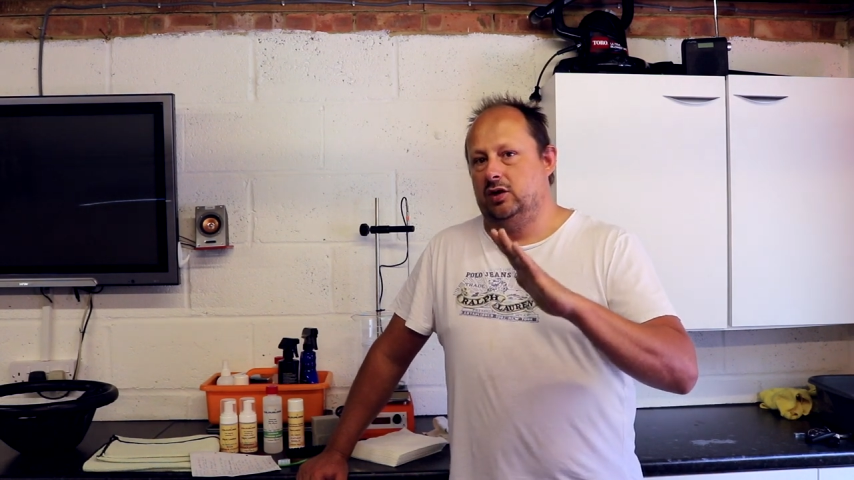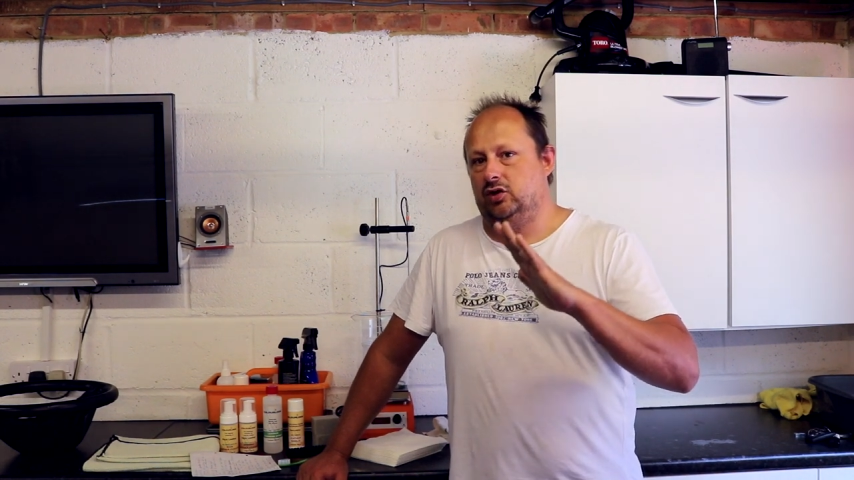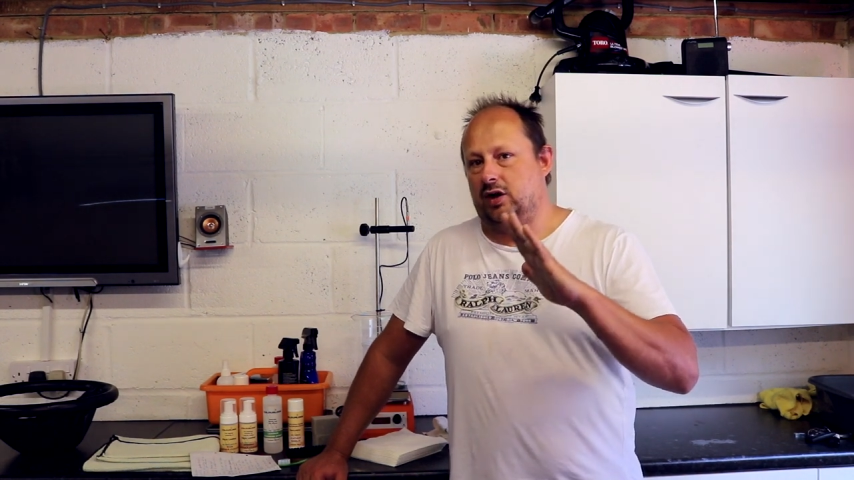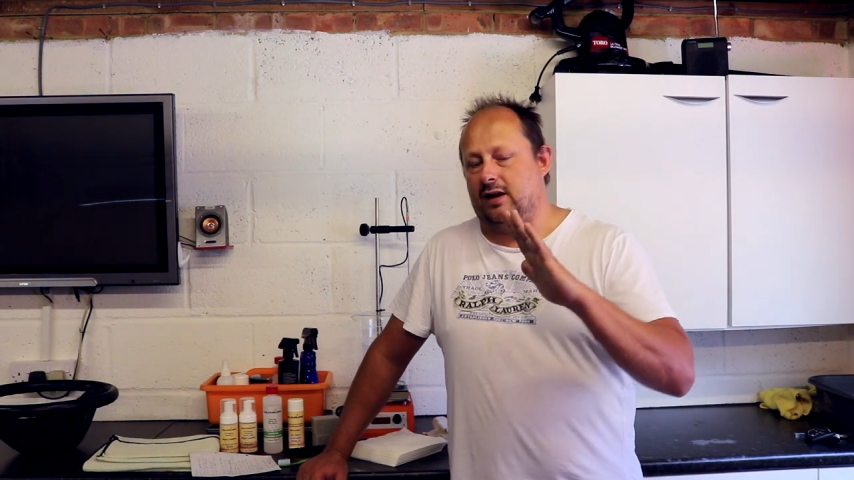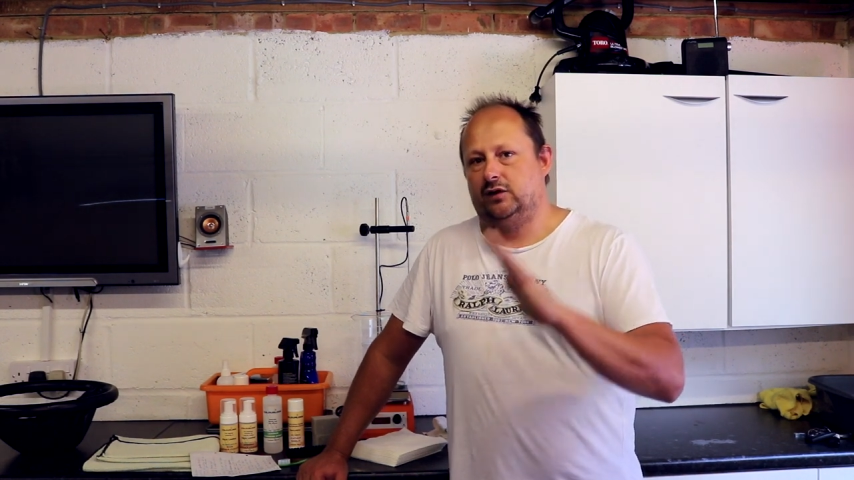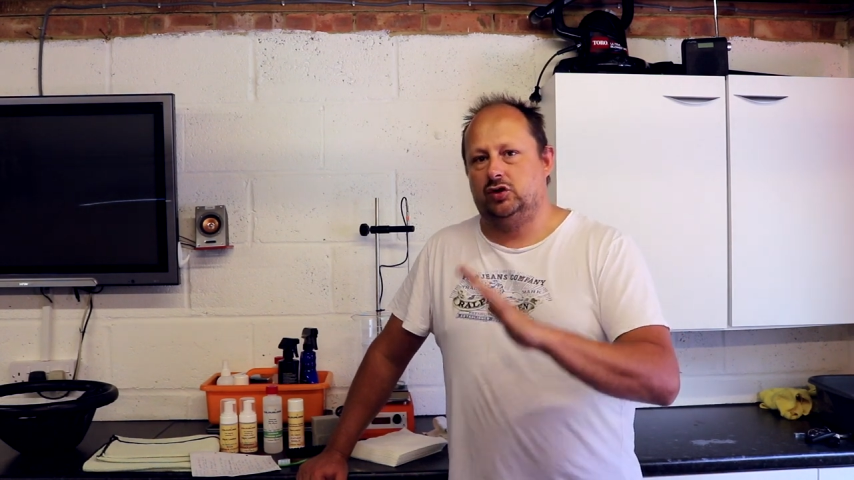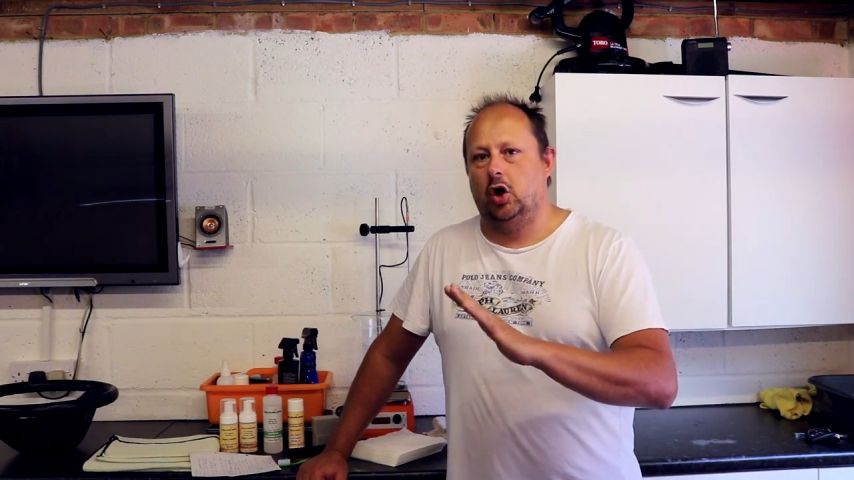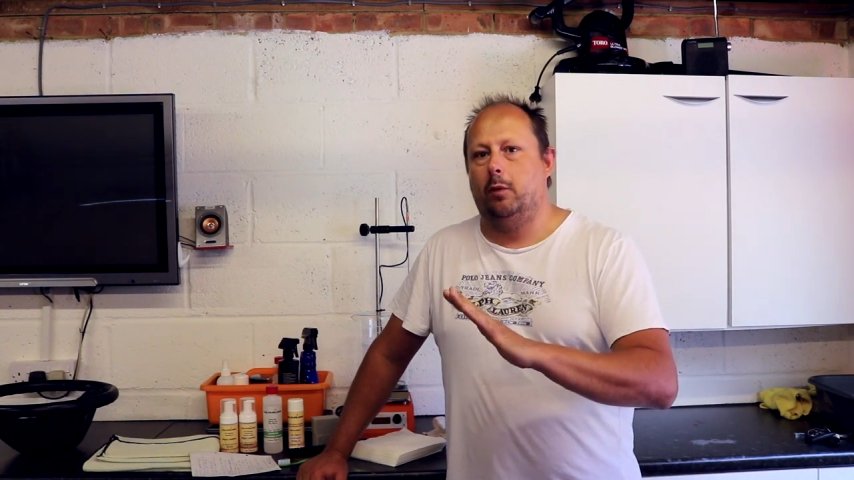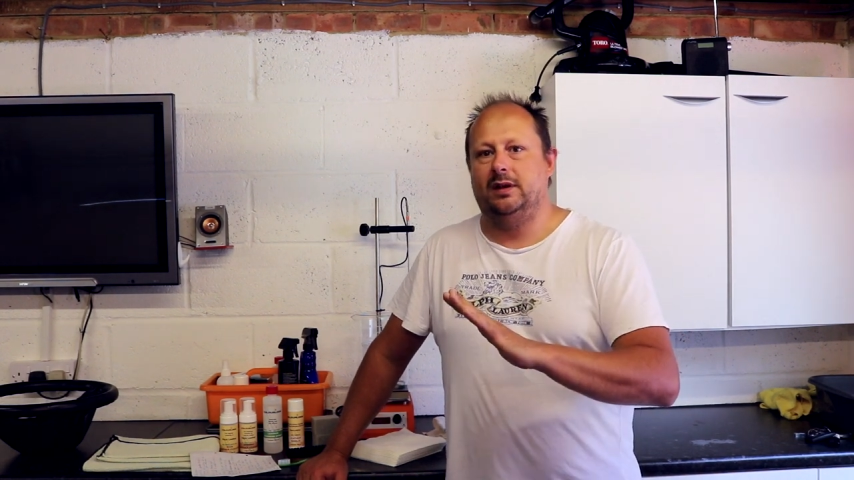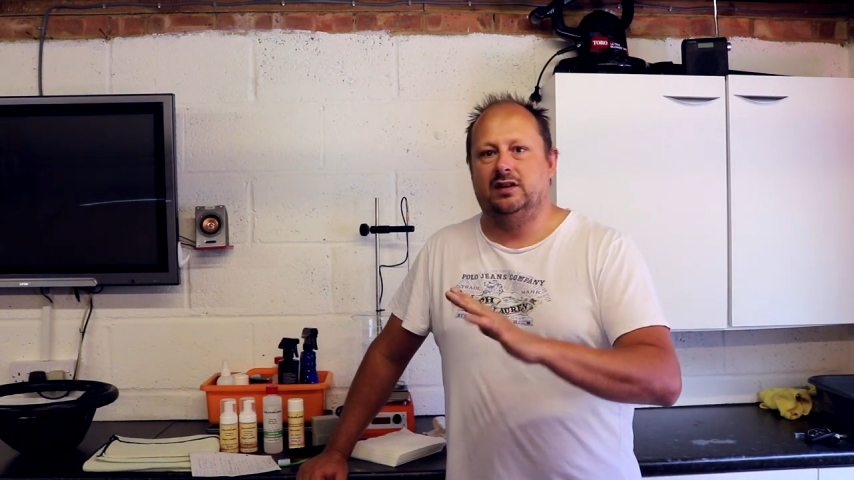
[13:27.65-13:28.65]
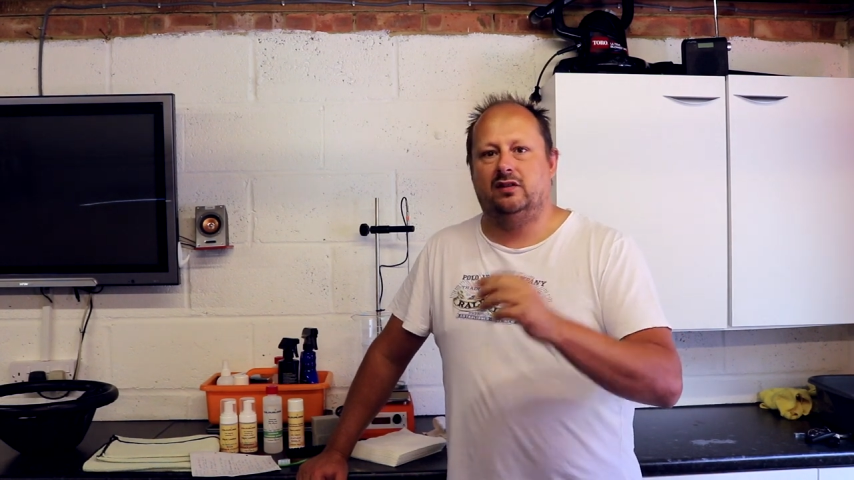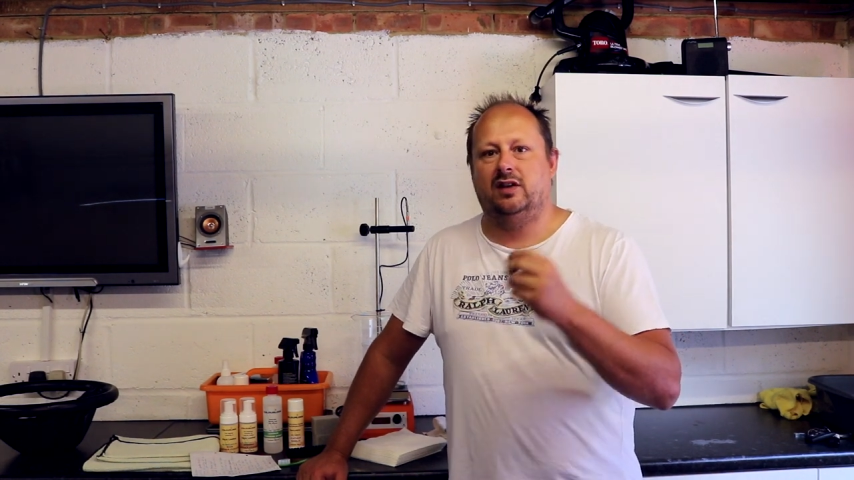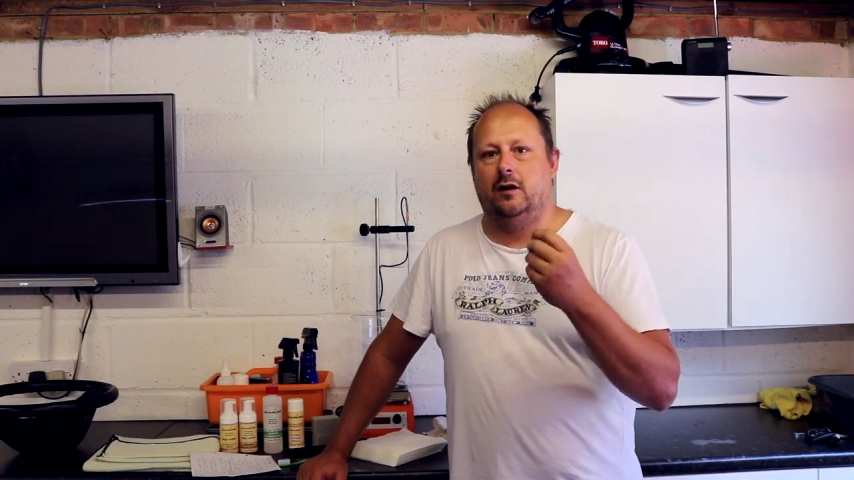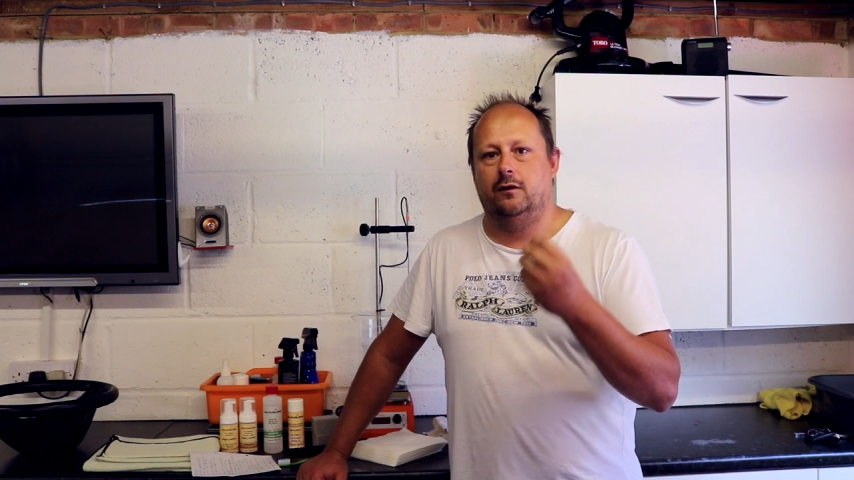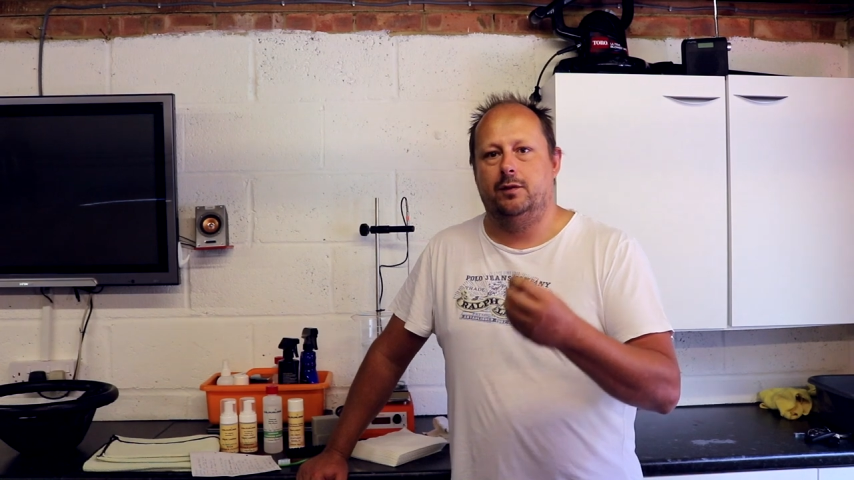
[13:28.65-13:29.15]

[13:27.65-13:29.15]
you don't have to top it yourself.